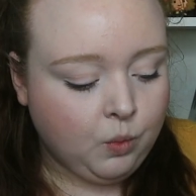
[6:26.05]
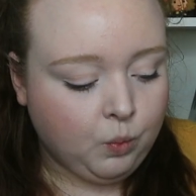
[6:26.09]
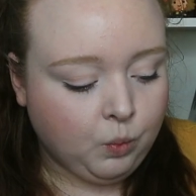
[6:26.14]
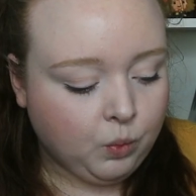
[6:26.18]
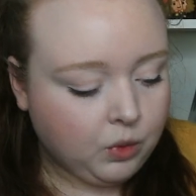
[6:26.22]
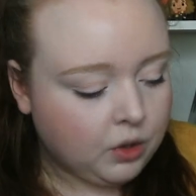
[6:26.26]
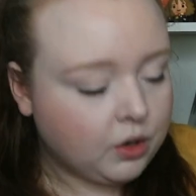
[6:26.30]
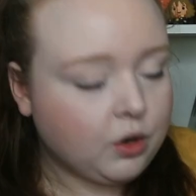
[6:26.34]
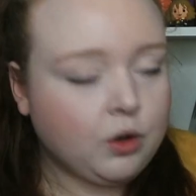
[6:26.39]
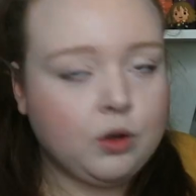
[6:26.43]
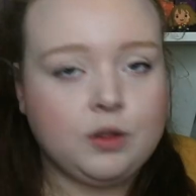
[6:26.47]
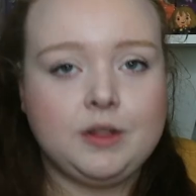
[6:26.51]

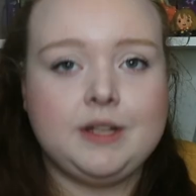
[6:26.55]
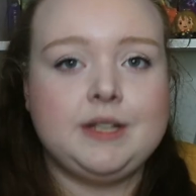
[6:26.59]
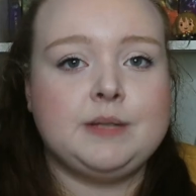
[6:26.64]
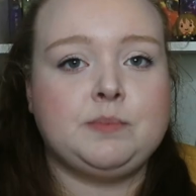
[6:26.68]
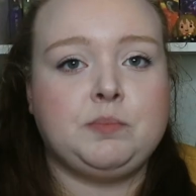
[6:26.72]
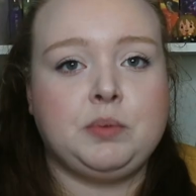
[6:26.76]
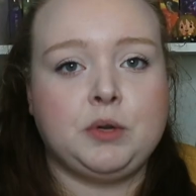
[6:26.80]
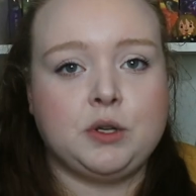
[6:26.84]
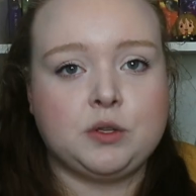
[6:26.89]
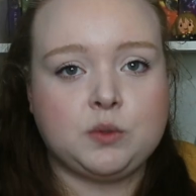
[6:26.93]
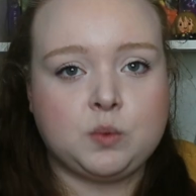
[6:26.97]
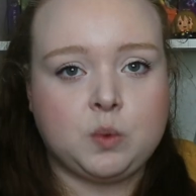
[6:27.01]
what all these
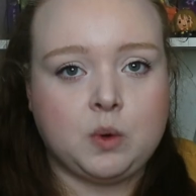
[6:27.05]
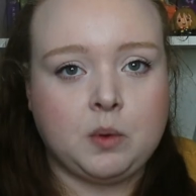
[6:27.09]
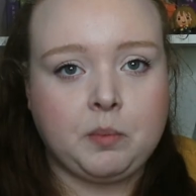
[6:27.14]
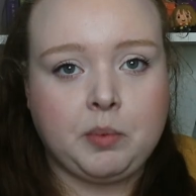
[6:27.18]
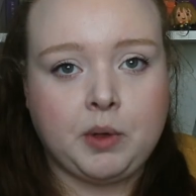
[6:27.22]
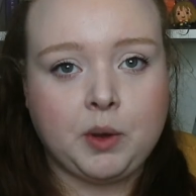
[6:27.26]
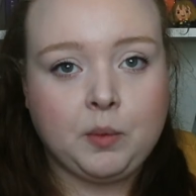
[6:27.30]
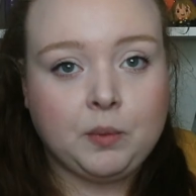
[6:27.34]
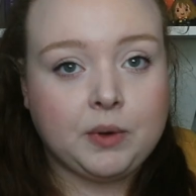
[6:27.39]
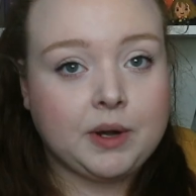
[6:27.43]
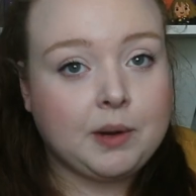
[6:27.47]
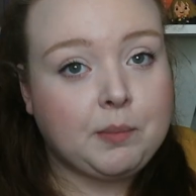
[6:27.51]
books were
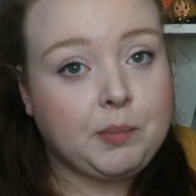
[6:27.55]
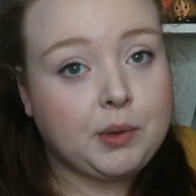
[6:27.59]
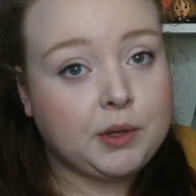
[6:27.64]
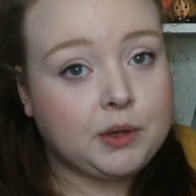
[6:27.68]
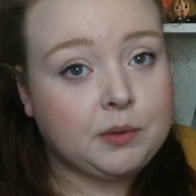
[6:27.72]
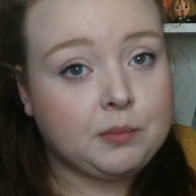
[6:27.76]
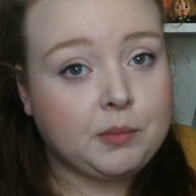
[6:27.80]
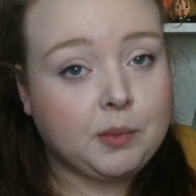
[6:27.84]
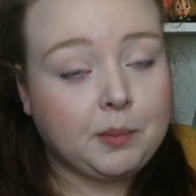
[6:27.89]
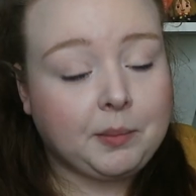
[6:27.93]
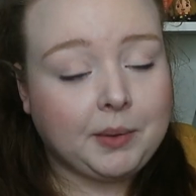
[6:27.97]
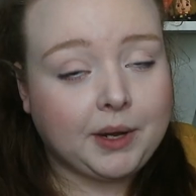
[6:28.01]
about when I put
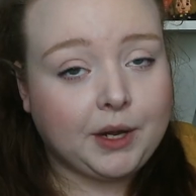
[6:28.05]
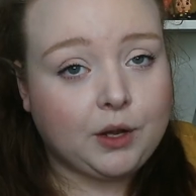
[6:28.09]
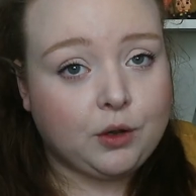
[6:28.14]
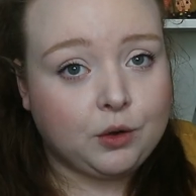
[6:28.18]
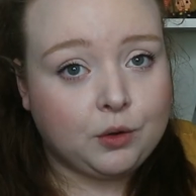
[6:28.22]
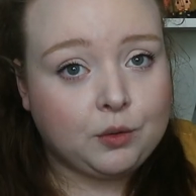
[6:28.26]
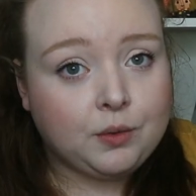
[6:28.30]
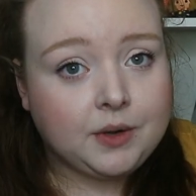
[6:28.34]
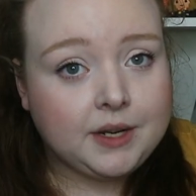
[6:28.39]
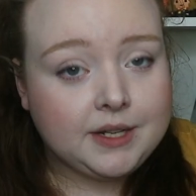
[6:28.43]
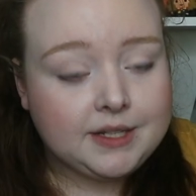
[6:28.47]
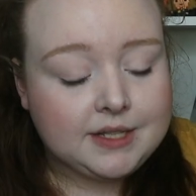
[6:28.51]
them on my
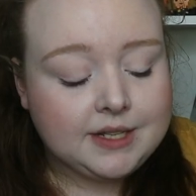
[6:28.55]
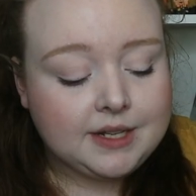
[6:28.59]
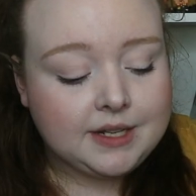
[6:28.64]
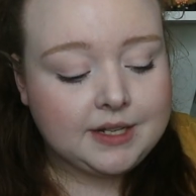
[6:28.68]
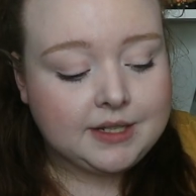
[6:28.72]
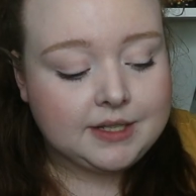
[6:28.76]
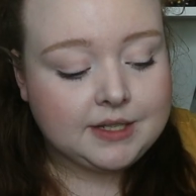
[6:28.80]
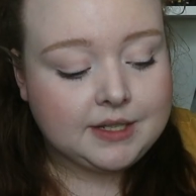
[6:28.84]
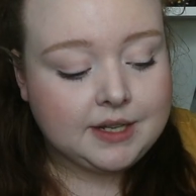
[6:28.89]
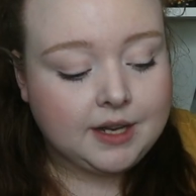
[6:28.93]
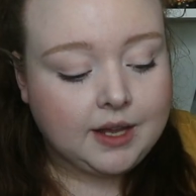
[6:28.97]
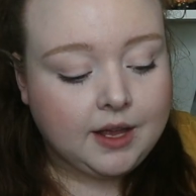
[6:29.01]
Goodreads
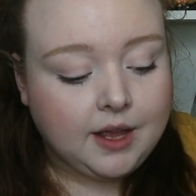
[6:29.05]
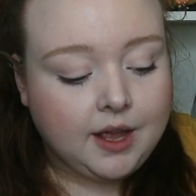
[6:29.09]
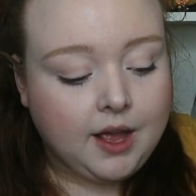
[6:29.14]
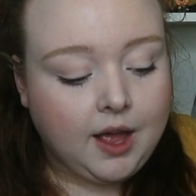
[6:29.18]
list.